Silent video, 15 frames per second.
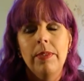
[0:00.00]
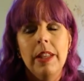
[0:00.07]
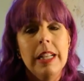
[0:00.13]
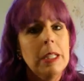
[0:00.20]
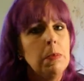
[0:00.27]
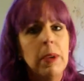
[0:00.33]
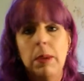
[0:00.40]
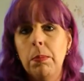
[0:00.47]

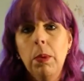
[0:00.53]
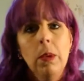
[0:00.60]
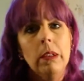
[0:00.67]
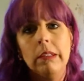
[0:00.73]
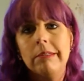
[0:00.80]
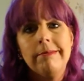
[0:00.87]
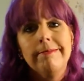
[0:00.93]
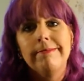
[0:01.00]
These
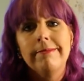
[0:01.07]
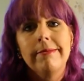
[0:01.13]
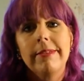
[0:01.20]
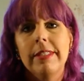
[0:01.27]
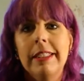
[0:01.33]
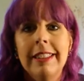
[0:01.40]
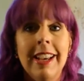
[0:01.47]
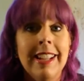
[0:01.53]
people,
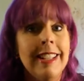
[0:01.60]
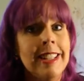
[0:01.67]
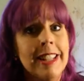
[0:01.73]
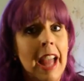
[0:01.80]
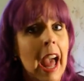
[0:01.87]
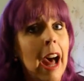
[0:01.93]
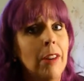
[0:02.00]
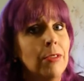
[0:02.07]
they didn't
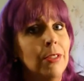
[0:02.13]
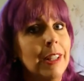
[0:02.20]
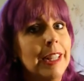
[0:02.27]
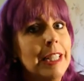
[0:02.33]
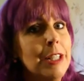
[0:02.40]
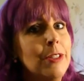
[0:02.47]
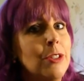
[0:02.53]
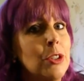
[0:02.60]
have
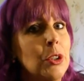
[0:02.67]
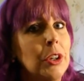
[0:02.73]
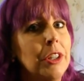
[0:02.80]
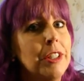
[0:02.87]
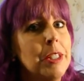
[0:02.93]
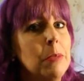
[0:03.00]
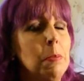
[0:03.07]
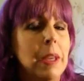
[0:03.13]
flood
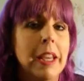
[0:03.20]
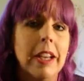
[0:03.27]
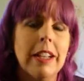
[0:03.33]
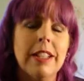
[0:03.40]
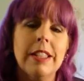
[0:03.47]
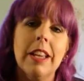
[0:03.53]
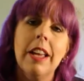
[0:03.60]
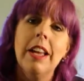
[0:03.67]
insurance
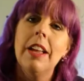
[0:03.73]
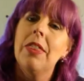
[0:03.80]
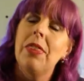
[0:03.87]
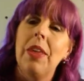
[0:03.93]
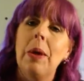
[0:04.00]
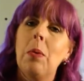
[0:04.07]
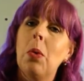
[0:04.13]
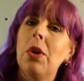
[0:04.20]
because
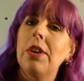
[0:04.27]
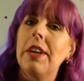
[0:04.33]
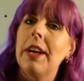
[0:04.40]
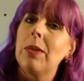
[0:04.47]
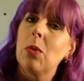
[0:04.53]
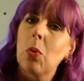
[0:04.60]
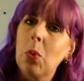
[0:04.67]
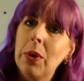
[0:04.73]
they weren't
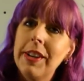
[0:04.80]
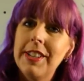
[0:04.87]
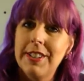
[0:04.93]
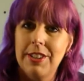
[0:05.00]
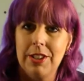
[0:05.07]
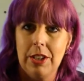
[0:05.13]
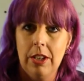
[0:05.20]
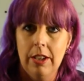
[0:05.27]
at risk
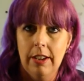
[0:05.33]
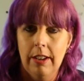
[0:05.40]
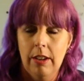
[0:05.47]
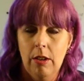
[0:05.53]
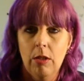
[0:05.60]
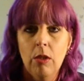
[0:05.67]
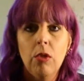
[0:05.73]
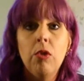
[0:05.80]

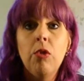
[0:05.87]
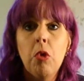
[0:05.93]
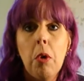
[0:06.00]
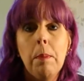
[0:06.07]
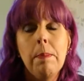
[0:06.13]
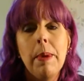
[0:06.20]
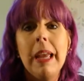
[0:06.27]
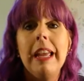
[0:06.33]
for
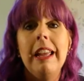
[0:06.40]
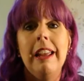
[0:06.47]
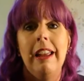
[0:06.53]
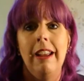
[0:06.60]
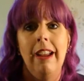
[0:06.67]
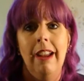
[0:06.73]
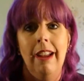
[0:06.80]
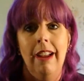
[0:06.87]

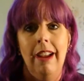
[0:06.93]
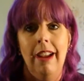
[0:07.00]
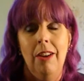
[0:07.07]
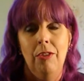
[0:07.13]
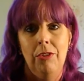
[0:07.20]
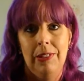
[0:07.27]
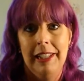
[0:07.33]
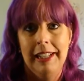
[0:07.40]
being
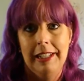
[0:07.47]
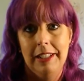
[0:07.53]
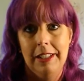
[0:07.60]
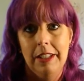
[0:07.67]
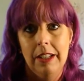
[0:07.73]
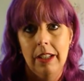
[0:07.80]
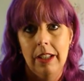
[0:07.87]
flooded.